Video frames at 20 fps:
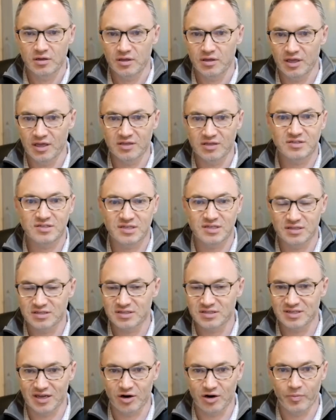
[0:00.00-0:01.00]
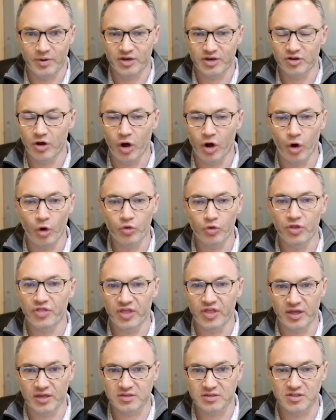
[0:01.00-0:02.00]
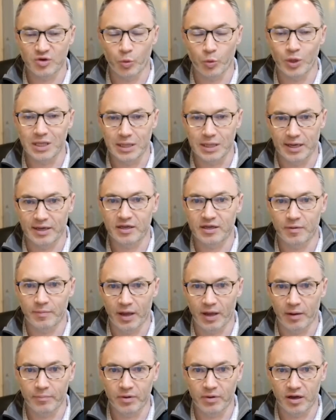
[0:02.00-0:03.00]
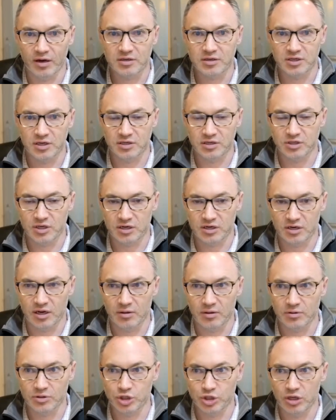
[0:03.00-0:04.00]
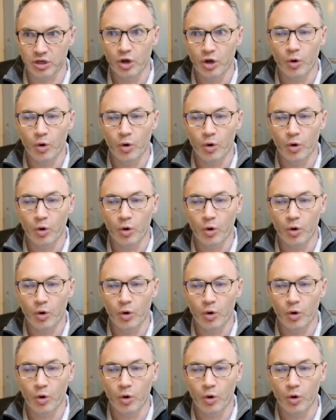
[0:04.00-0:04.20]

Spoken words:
instant settlement, all the things that we like about blockchain technology.